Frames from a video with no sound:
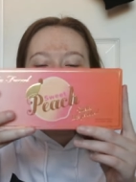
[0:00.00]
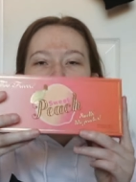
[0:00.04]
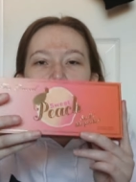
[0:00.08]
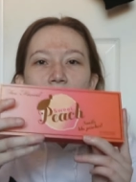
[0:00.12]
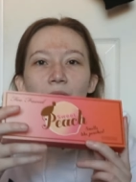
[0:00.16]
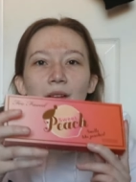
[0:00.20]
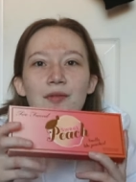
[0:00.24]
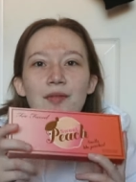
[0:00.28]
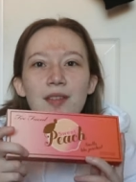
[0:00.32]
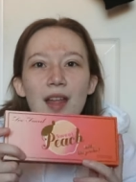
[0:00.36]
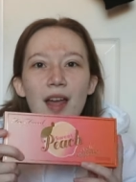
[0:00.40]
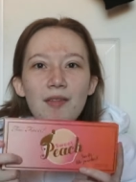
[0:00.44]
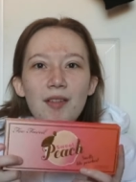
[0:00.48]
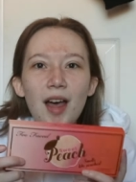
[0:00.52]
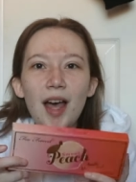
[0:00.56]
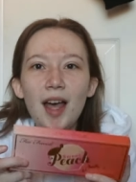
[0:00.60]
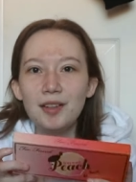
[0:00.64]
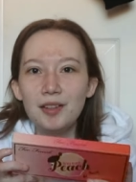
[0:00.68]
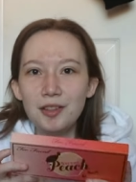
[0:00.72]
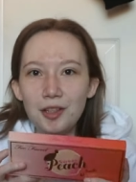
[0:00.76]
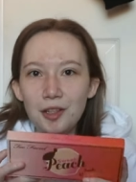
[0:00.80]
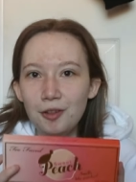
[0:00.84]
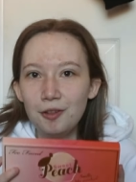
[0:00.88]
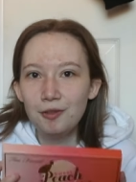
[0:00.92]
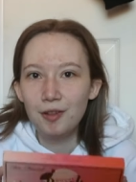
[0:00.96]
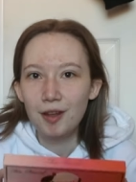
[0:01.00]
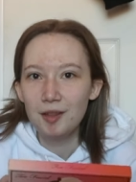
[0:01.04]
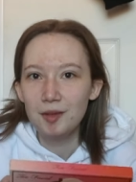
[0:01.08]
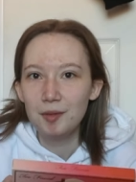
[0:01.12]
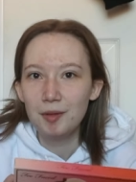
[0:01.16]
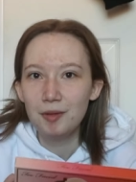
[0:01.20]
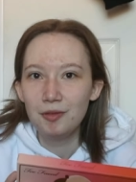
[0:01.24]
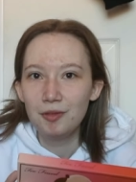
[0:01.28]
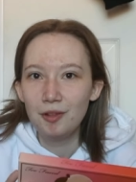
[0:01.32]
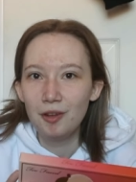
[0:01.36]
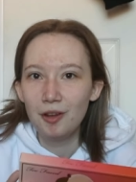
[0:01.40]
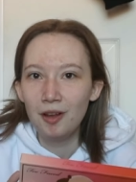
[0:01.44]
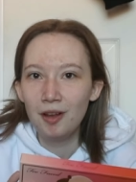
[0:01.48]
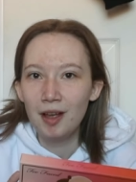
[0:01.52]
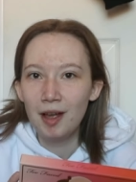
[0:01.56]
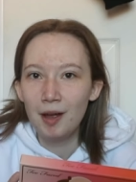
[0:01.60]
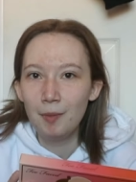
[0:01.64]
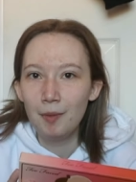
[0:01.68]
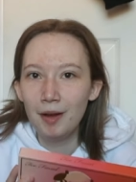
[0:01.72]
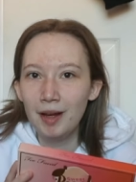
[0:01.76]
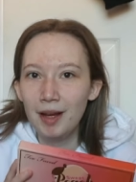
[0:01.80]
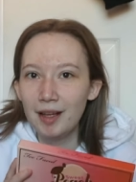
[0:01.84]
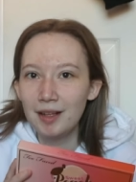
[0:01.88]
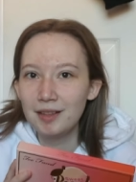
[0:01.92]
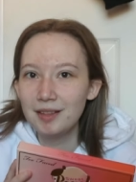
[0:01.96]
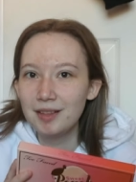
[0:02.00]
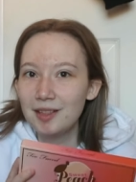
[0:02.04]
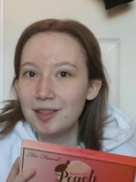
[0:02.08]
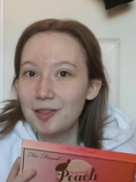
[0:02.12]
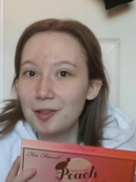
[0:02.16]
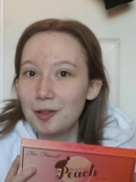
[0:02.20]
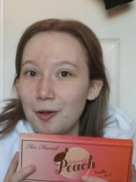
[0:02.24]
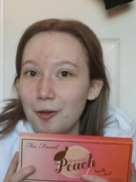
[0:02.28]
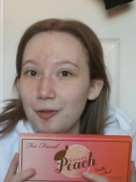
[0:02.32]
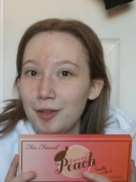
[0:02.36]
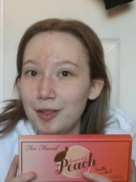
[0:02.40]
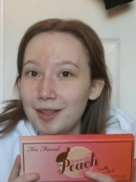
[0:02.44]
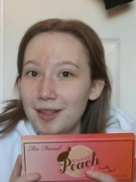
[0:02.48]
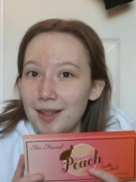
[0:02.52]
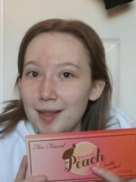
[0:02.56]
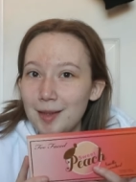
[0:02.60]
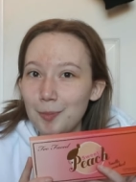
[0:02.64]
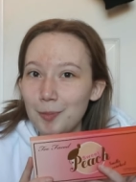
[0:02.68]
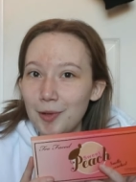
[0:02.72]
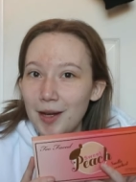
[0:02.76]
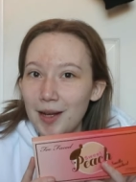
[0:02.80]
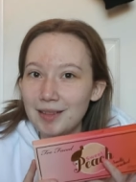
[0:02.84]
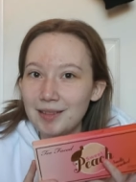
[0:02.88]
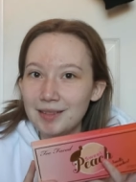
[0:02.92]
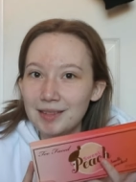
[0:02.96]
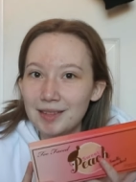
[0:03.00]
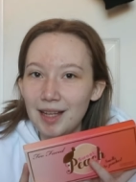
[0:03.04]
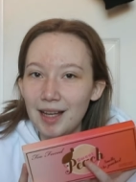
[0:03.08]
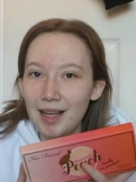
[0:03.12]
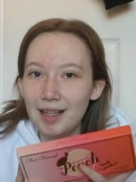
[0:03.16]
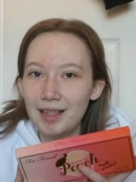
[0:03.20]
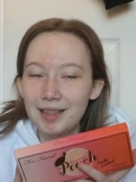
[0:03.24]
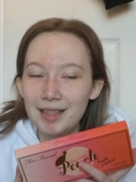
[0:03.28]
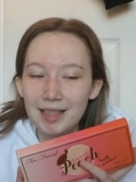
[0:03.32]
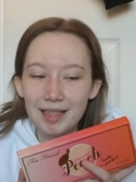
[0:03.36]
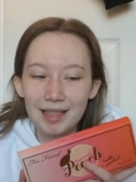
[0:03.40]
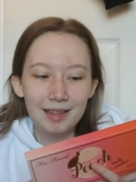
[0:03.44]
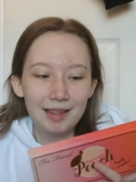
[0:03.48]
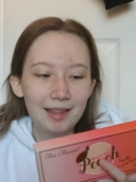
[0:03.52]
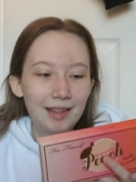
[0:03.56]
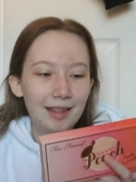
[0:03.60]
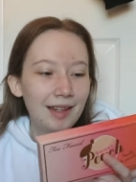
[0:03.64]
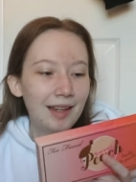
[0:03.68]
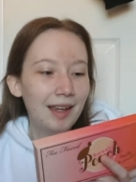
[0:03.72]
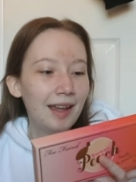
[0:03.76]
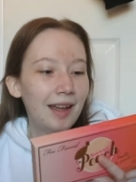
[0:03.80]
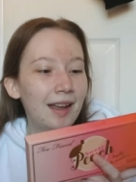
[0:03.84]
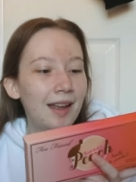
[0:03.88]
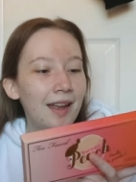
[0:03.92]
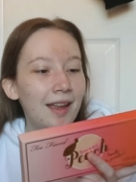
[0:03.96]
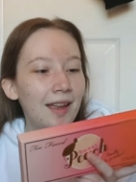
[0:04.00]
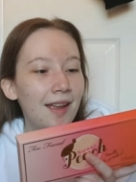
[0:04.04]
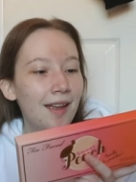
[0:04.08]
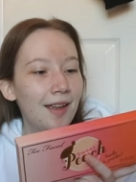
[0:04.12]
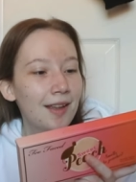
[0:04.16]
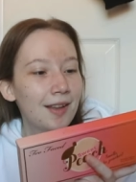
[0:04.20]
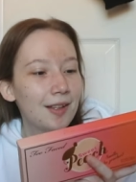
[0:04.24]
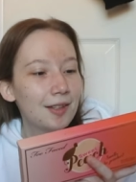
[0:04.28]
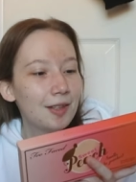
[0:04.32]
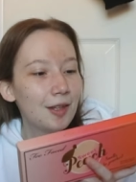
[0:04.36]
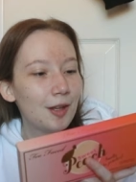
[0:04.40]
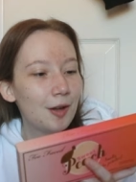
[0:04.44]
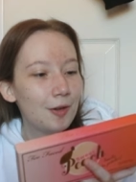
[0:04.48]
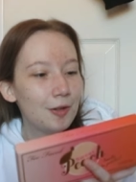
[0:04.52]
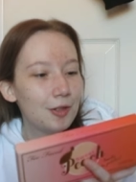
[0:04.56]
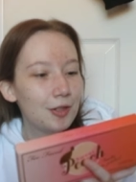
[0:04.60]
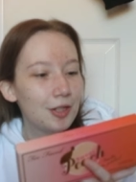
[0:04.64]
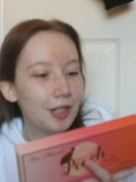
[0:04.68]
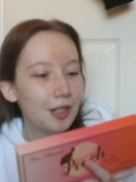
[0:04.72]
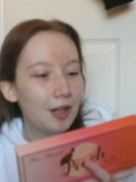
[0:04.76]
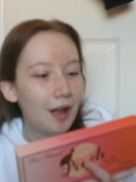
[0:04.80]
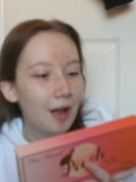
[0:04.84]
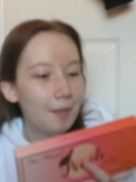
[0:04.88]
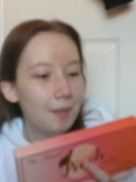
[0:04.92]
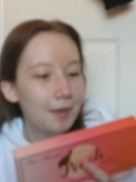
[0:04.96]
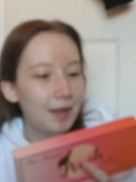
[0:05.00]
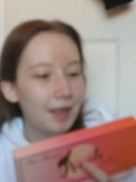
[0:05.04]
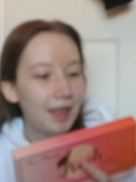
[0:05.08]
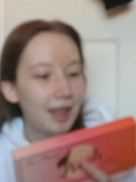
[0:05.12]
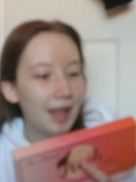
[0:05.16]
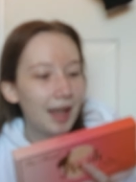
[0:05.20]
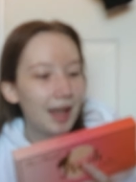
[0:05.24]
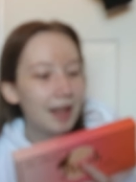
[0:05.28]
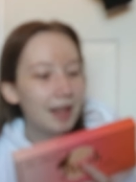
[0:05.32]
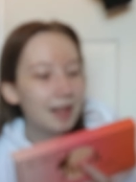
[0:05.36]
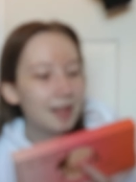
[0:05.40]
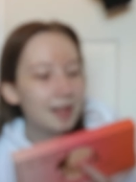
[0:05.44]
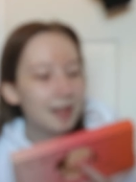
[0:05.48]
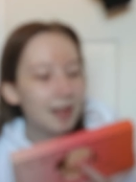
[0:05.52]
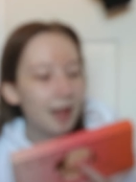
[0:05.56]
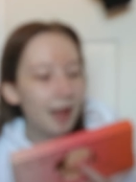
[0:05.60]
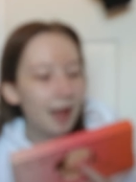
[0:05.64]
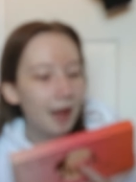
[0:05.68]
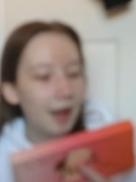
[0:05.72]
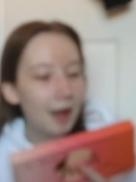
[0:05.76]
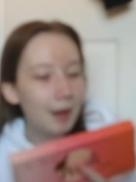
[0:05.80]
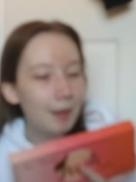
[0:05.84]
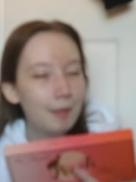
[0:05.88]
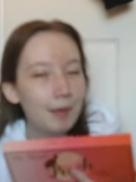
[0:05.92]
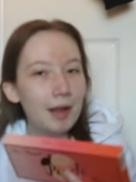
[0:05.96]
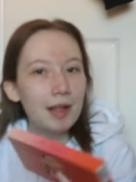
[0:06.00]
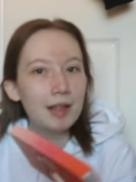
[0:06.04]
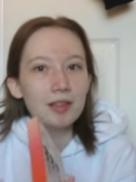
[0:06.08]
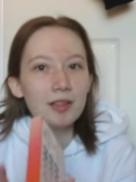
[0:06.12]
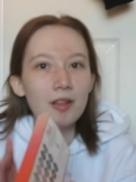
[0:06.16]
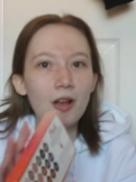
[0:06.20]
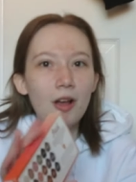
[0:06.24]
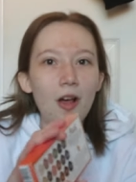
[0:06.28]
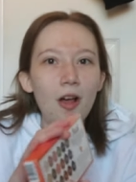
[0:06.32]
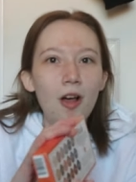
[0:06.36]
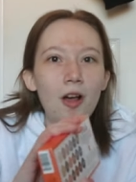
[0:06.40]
I've never had Too Faced before, and when I discovered this brand, I needed it. So she got me this. It's got